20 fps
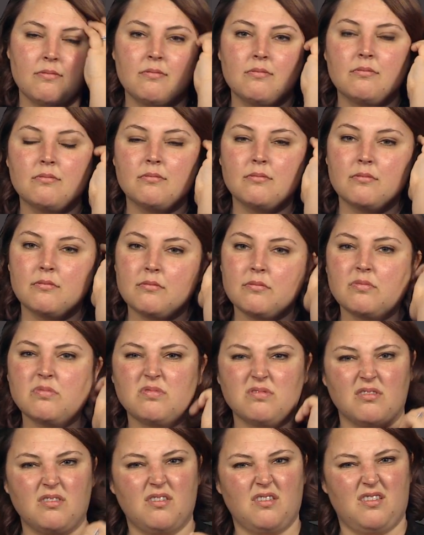bigger
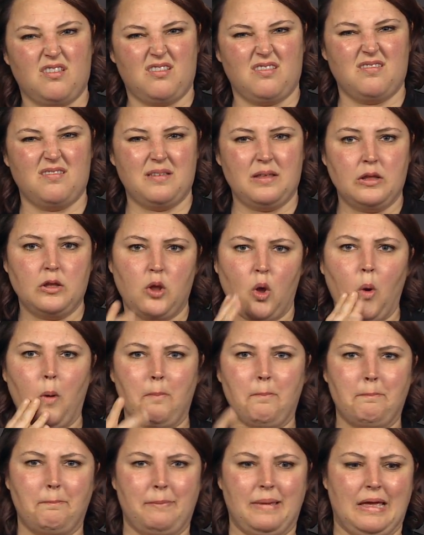scanners
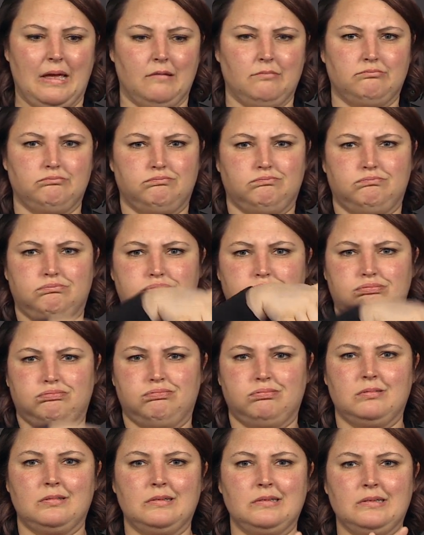attached to a computer,
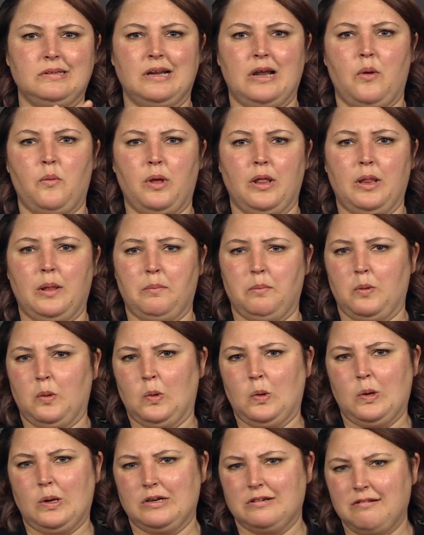they're a
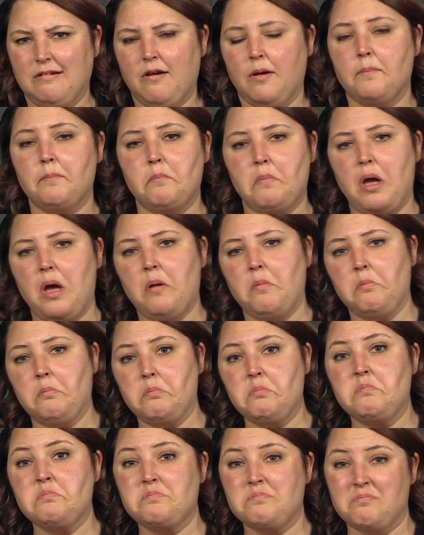fantastic thing, and
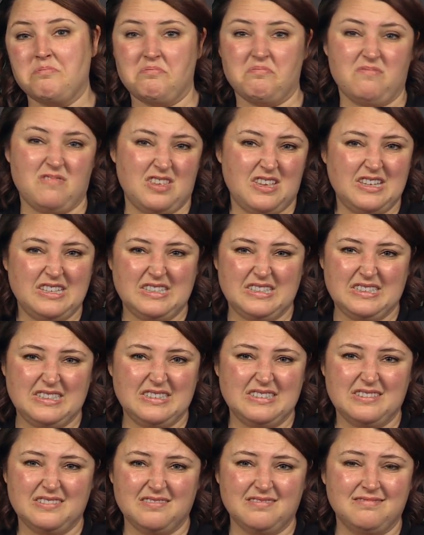they
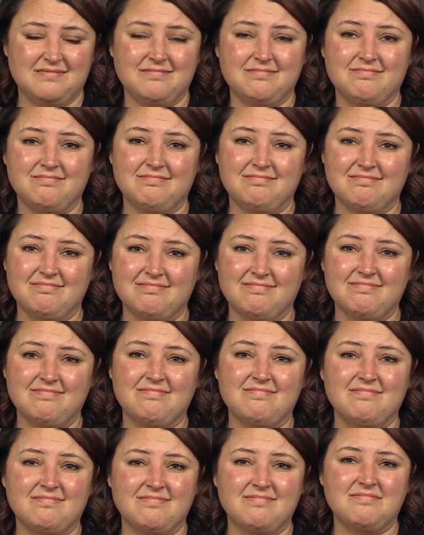are perfectly fine
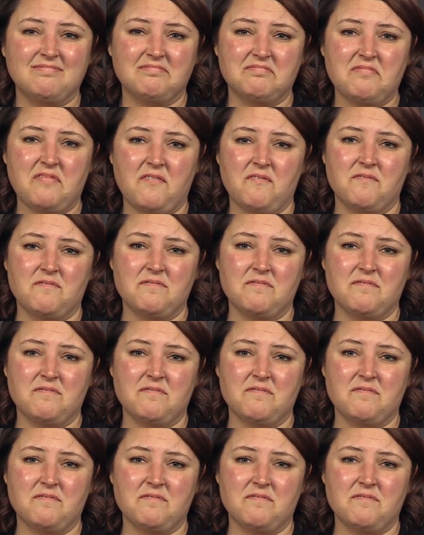to use for this